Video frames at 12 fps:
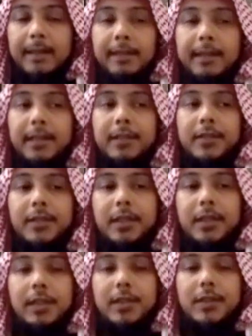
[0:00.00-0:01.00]
this
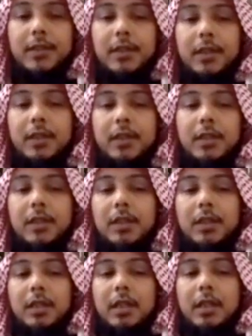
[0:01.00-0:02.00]
is
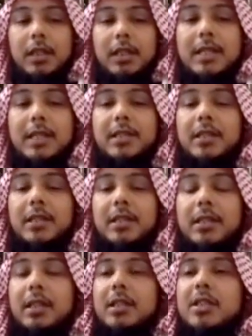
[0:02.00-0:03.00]
a classic
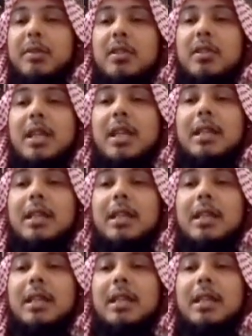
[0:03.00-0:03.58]
and typical sign